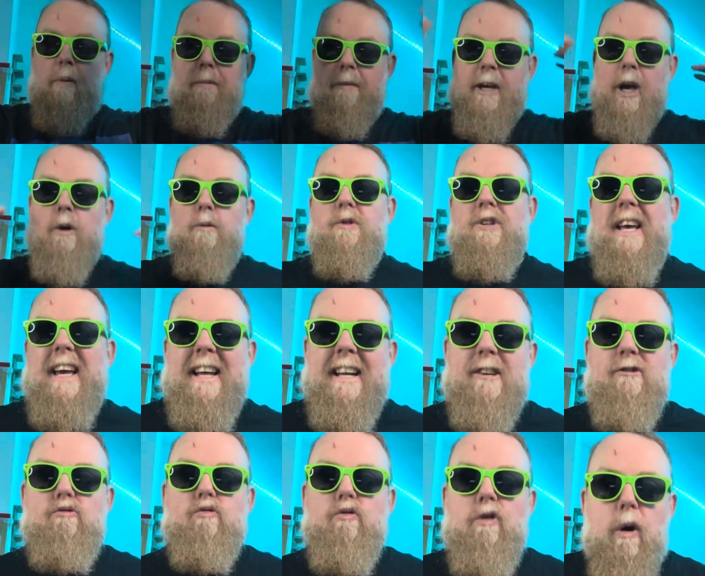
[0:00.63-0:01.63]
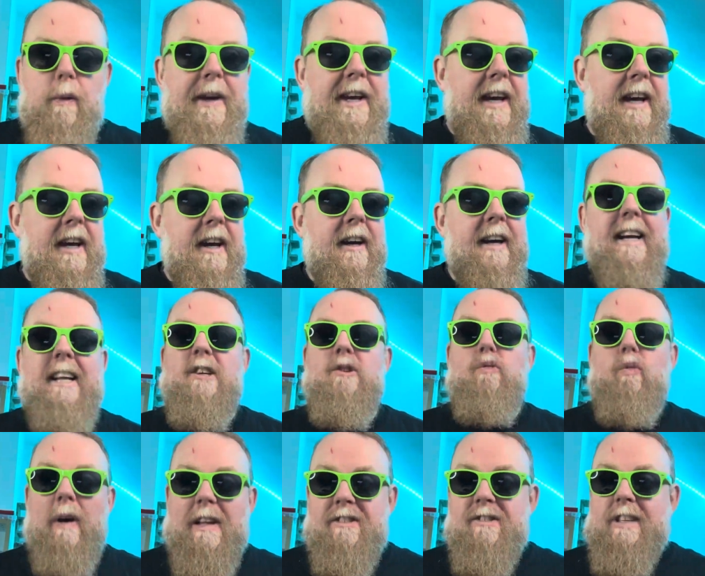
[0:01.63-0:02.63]
Miodes, it is Roey here. It
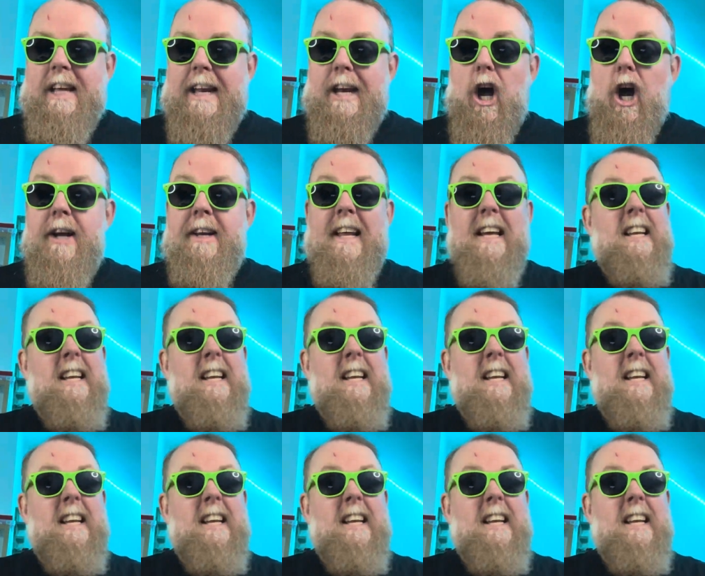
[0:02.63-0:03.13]
is Wednesday night.